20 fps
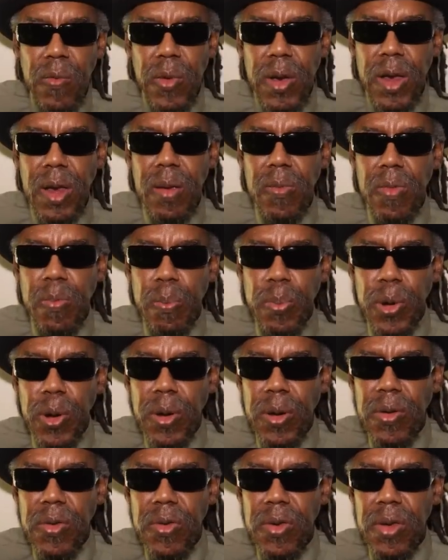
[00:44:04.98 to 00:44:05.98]
Williams
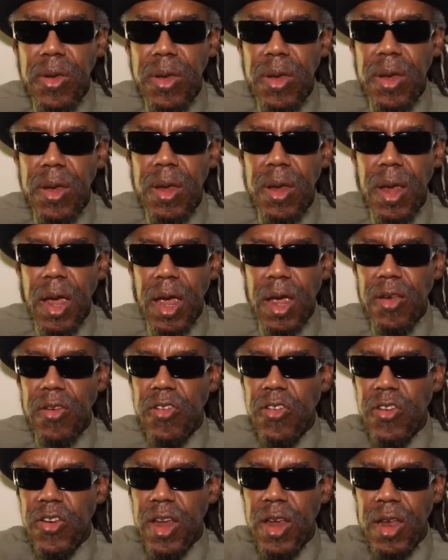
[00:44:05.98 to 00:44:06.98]
books and
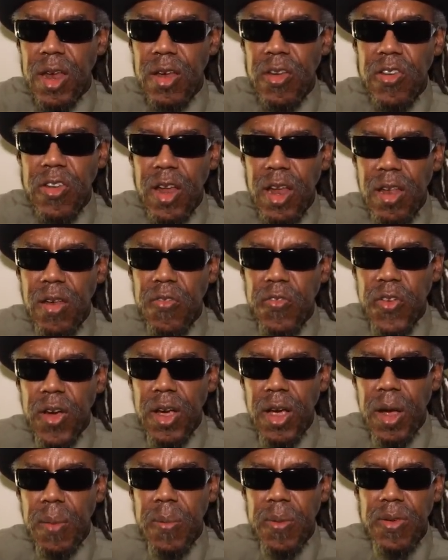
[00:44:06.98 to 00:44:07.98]
shit and shut the
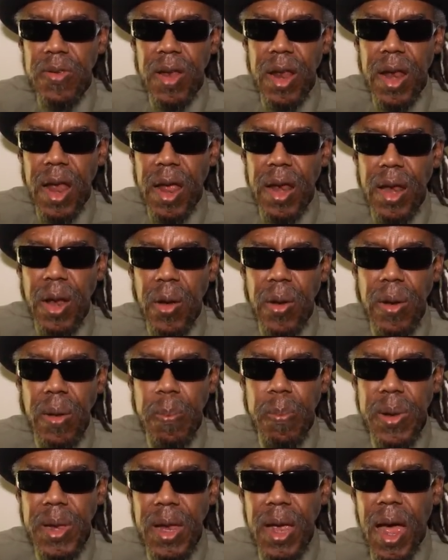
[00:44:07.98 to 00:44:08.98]
fuck up and stay down there on the
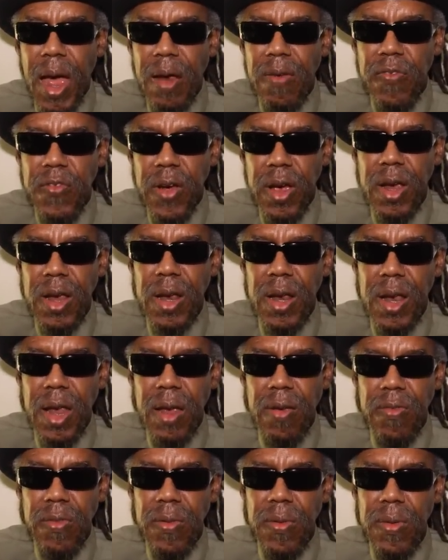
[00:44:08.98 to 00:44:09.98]
peon fucking
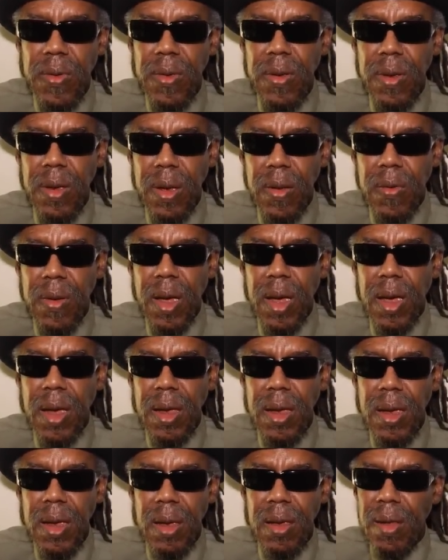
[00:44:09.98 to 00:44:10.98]
level.
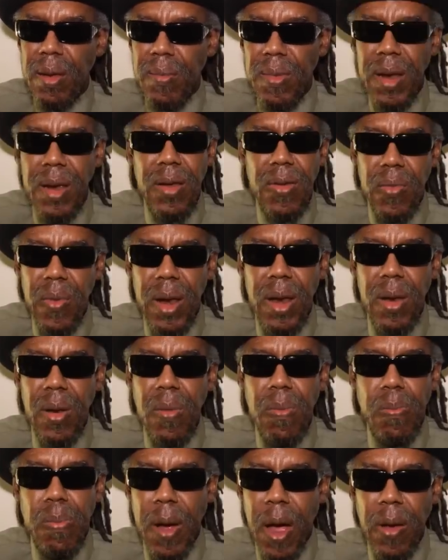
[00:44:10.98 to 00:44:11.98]
Okay? Cause them niggas wasn't
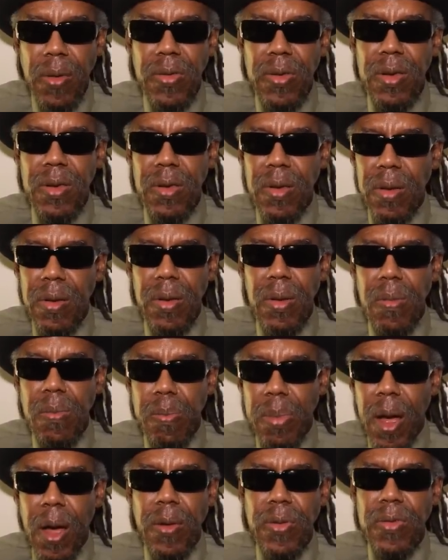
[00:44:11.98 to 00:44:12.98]
no bosses on no
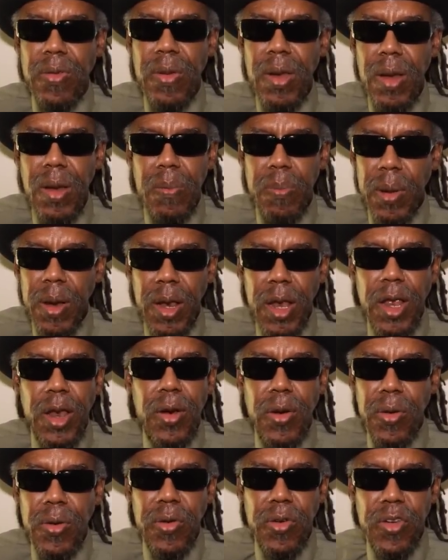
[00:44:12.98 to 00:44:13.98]
boss
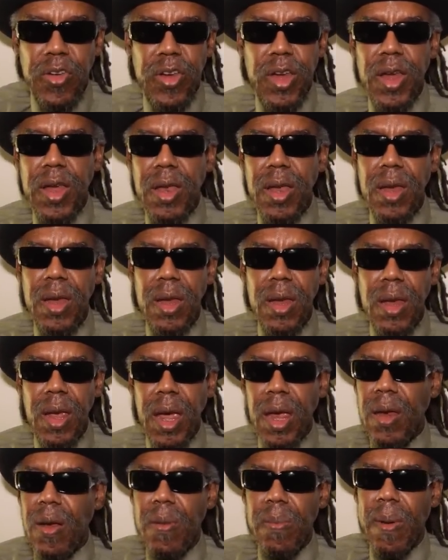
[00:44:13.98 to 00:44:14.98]
political shit.
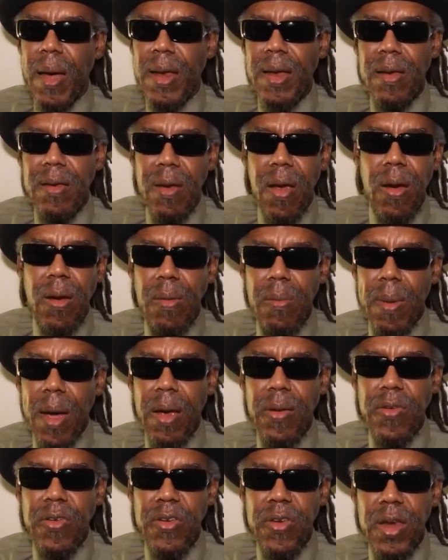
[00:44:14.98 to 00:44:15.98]
Ain't nobody talking
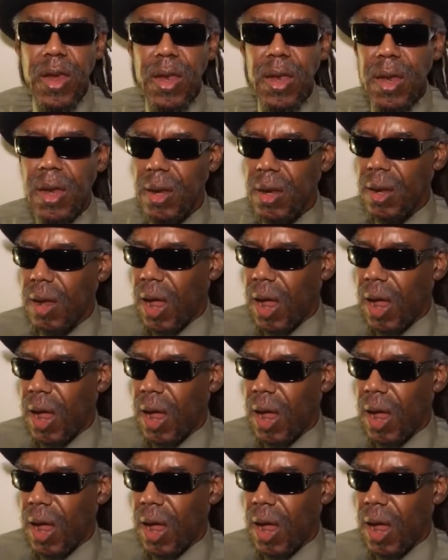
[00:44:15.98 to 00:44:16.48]
about shit.